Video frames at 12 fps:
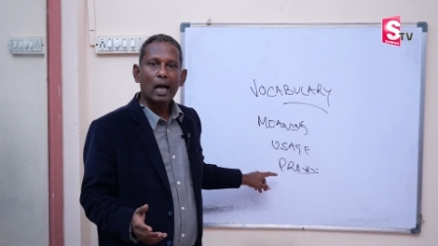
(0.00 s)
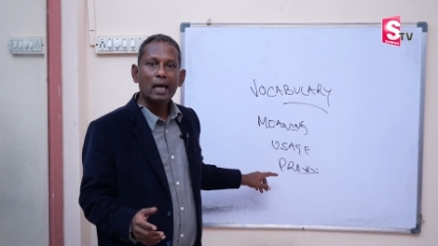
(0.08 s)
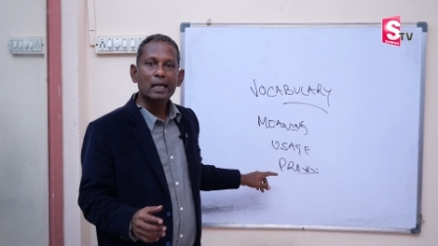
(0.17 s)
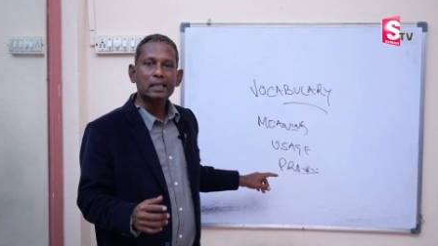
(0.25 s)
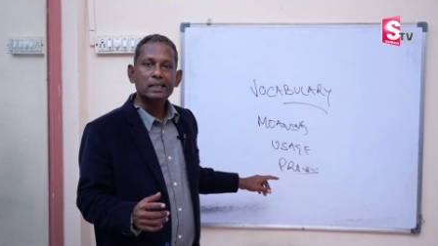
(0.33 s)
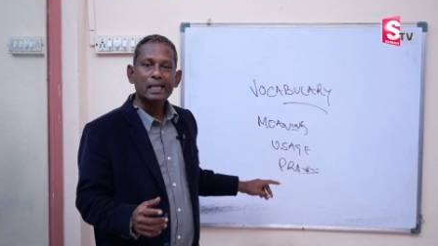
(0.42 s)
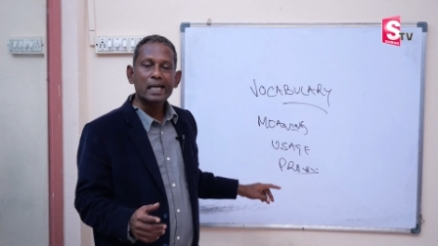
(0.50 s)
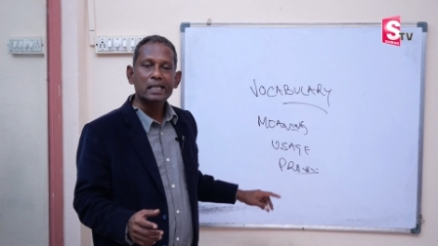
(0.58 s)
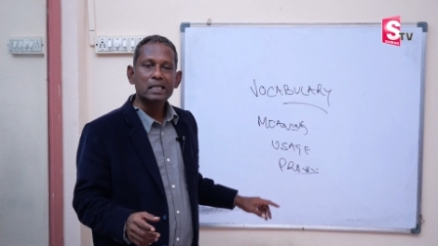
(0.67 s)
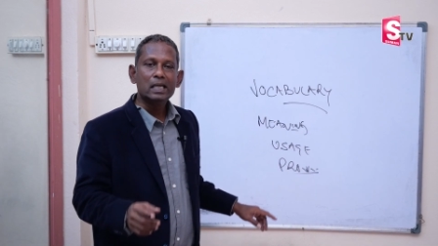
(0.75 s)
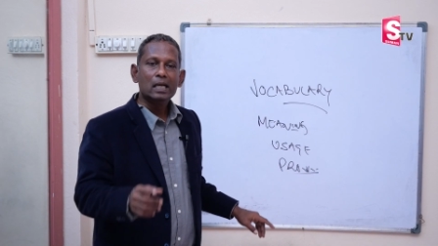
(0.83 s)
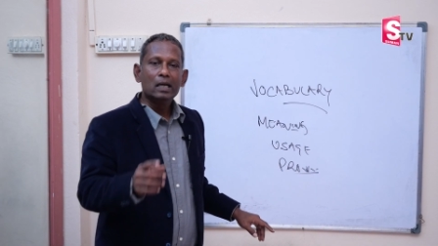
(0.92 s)
And I
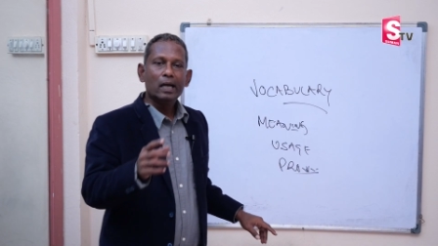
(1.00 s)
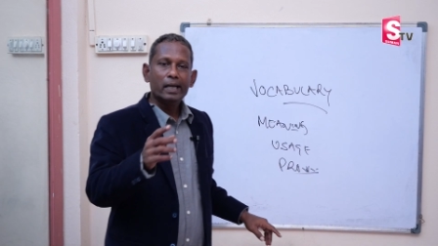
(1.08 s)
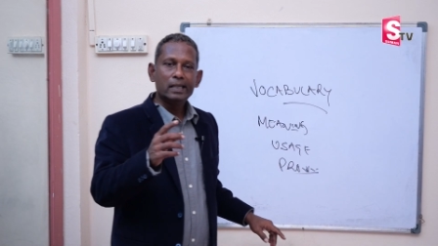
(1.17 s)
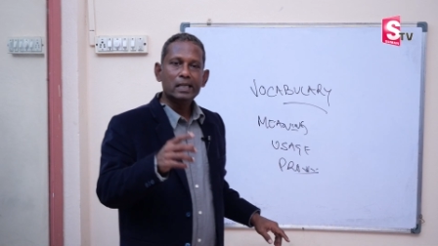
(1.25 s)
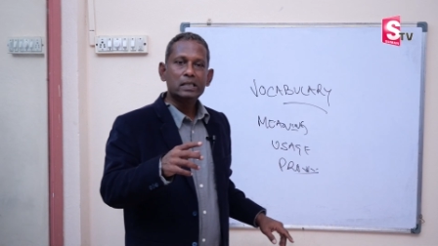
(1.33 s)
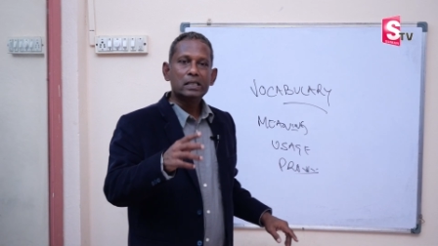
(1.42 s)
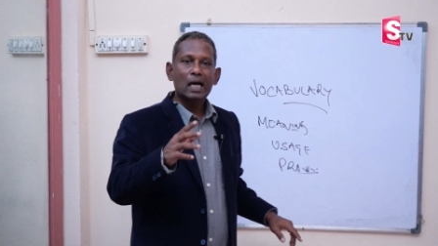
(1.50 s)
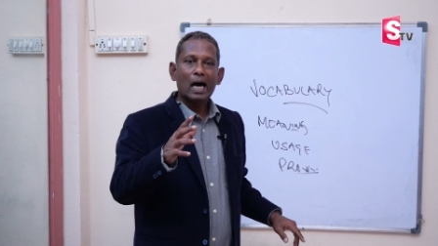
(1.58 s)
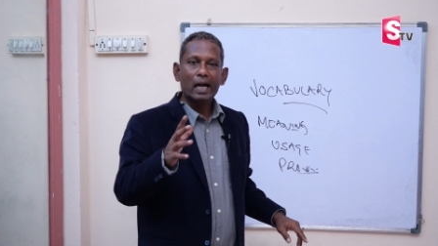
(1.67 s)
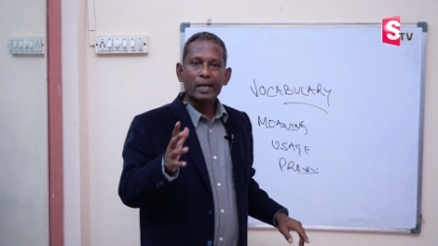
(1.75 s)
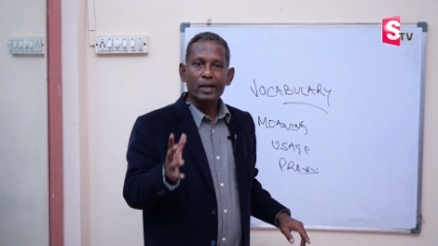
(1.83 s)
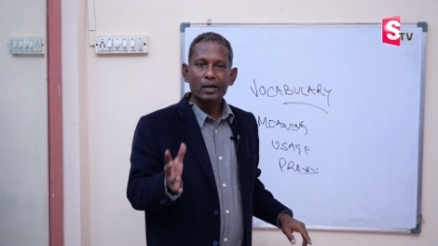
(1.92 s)
said it is
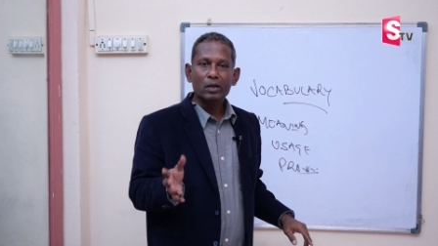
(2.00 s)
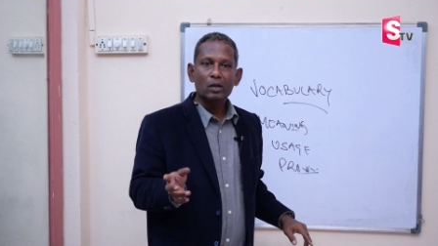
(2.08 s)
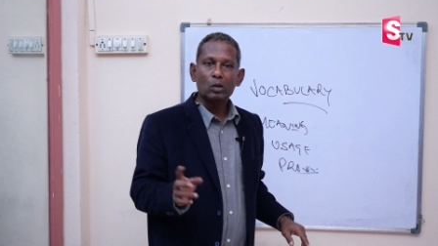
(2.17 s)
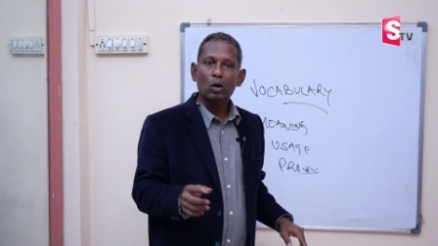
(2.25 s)
onion,